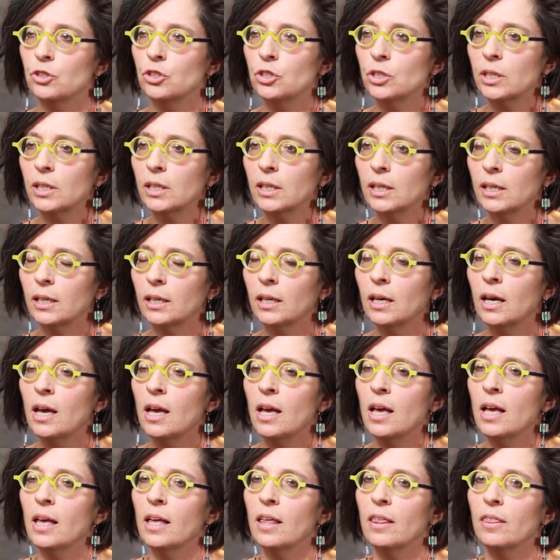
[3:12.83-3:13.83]
Gee,
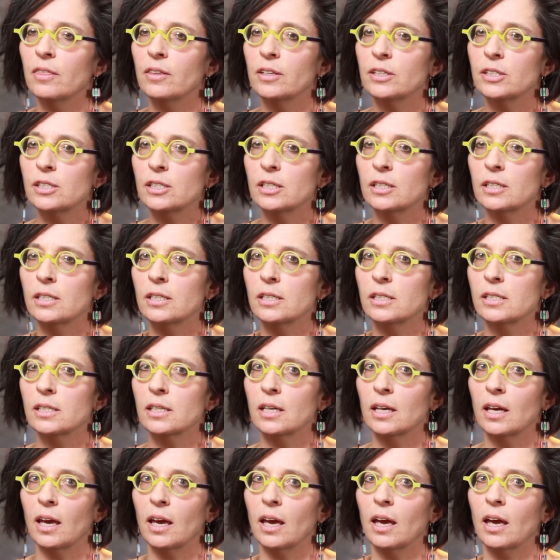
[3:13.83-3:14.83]
this
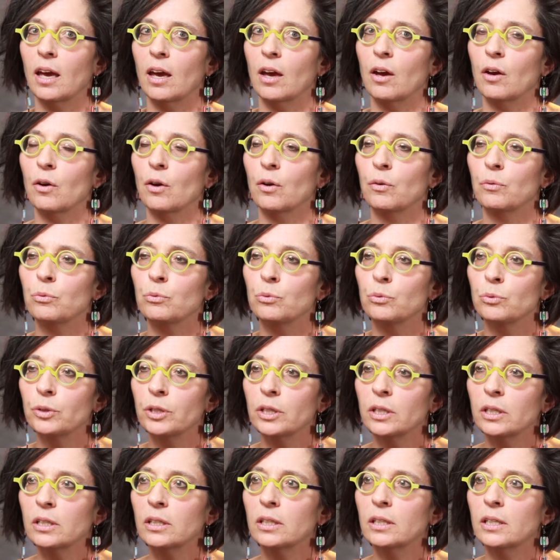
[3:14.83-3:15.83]
is a
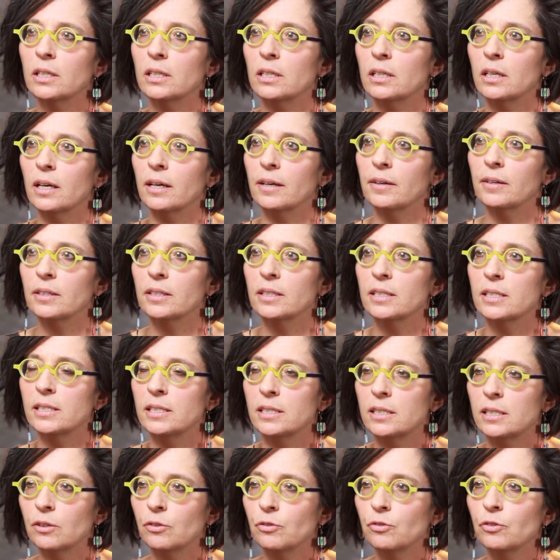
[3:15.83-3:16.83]
really
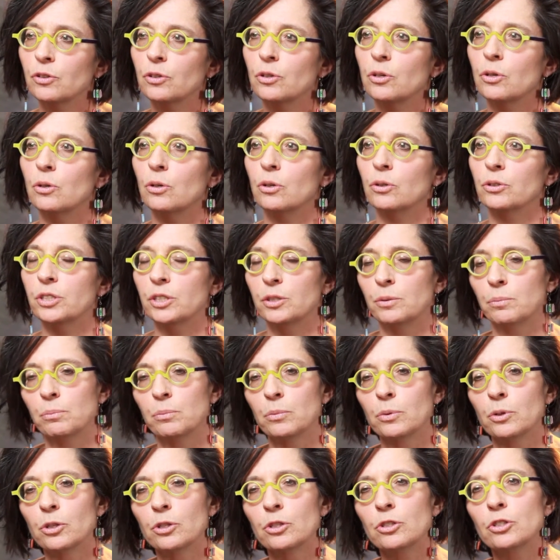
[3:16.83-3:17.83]
difficult
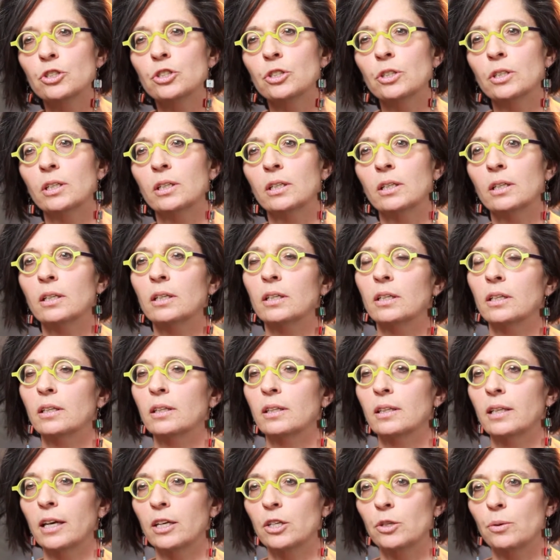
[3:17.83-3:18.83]
immersion
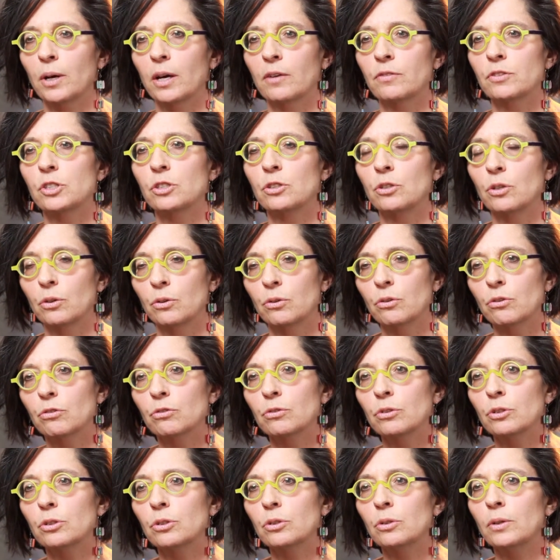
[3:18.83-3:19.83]
that you have to go
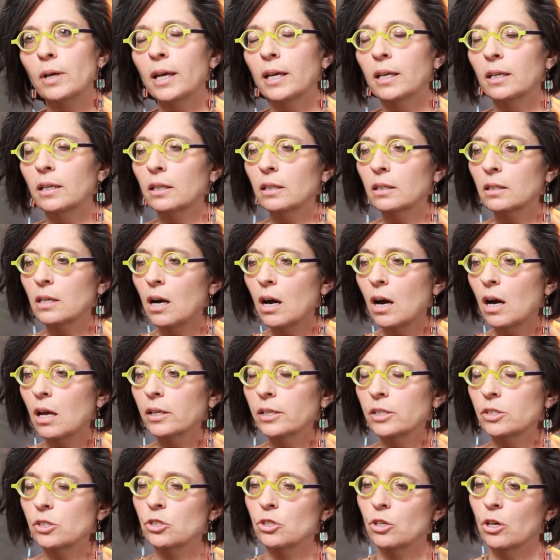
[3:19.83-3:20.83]
through, and
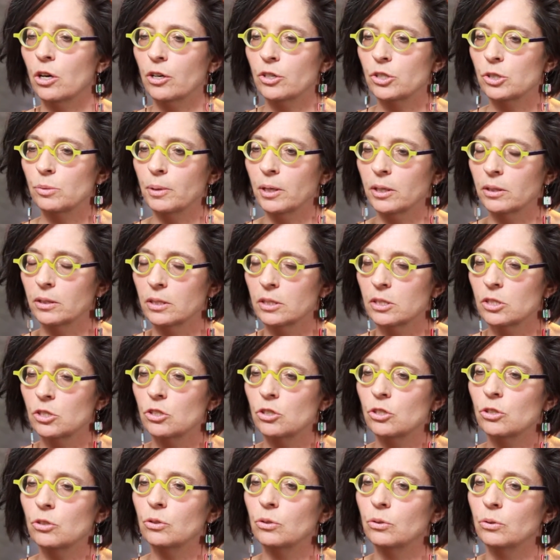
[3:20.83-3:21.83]
Collins talks about this
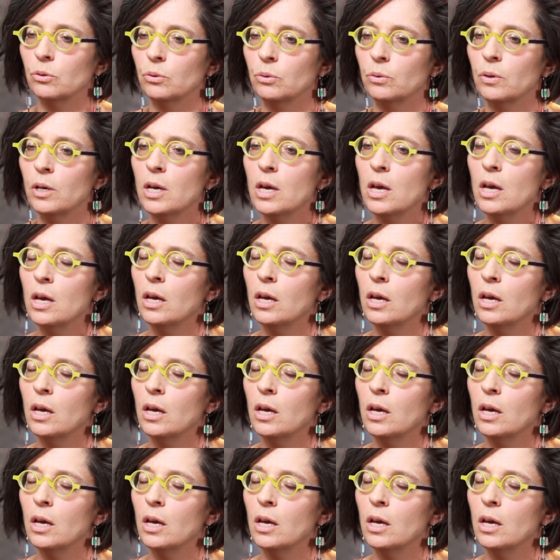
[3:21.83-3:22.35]
too